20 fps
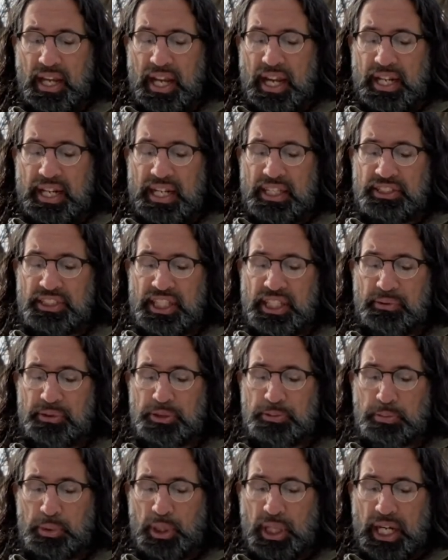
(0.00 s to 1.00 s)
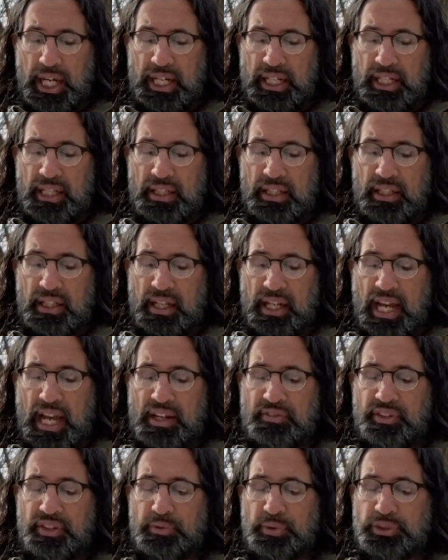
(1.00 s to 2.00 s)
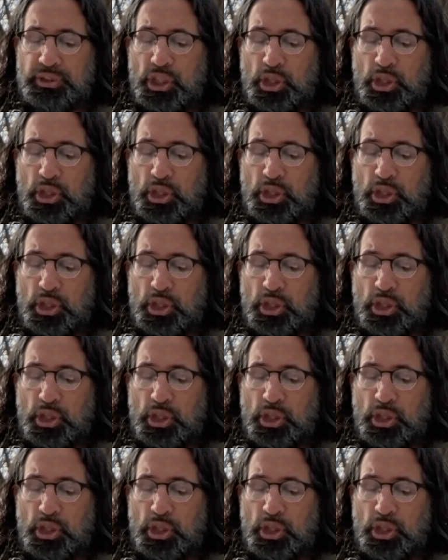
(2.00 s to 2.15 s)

And as he was praying, heaven was